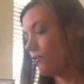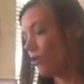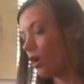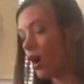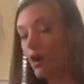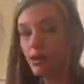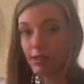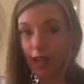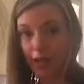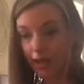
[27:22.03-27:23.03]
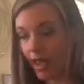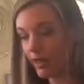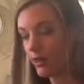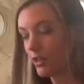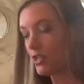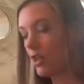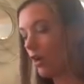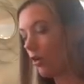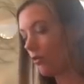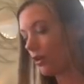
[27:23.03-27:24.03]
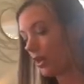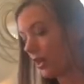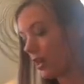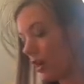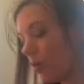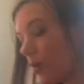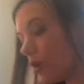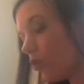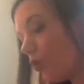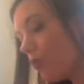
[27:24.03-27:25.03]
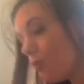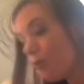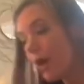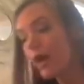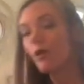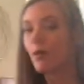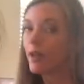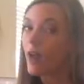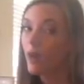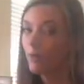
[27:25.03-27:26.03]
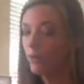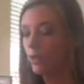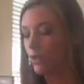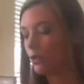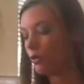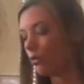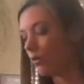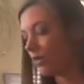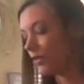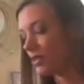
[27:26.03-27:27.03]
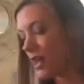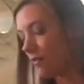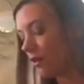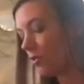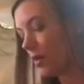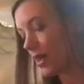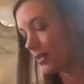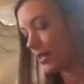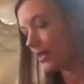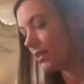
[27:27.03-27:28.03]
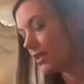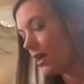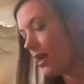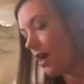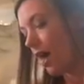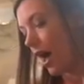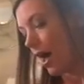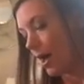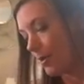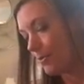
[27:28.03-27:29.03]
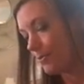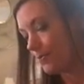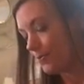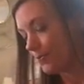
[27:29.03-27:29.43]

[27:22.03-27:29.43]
For our second energy over here, which may or may not be you with the Devil present, I